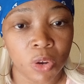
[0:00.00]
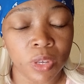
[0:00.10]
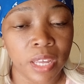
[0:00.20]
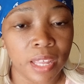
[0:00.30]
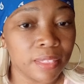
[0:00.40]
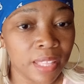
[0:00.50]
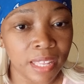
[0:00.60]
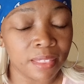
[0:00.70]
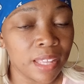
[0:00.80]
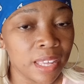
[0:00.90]
Okay,
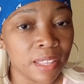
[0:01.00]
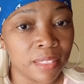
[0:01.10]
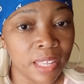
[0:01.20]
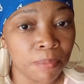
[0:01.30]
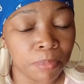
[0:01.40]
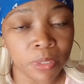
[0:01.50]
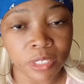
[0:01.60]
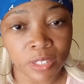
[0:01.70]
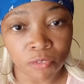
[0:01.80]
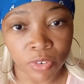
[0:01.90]
they
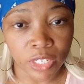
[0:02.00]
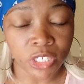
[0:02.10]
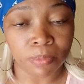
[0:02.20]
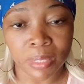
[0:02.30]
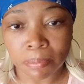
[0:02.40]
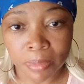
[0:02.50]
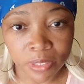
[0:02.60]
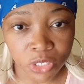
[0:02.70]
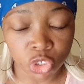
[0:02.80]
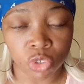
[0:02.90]
build the friendship, they
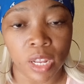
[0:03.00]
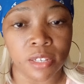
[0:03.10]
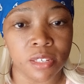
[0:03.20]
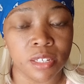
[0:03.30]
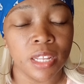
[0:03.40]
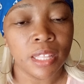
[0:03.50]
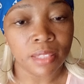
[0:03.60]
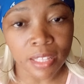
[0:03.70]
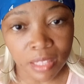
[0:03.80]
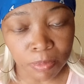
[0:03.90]
build the trust.
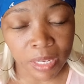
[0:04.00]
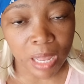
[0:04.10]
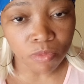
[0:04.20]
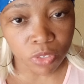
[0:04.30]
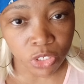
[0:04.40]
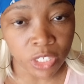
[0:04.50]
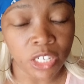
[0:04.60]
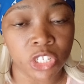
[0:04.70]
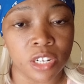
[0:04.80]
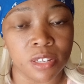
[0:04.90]
Then they become
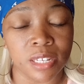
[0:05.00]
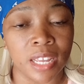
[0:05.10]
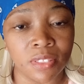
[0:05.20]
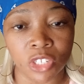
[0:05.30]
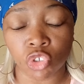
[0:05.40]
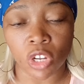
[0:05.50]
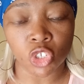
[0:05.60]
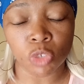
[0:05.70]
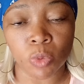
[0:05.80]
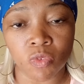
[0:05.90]
flirtatious and they try
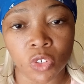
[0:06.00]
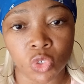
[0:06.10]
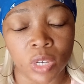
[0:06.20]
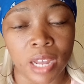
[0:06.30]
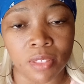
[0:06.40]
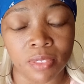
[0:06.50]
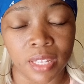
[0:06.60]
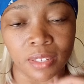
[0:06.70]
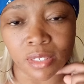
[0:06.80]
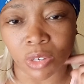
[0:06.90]
to move on to other
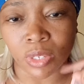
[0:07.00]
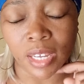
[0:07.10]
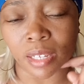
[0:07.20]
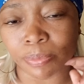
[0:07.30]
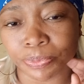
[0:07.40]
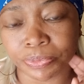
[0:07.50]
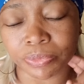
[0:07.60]
things, okay?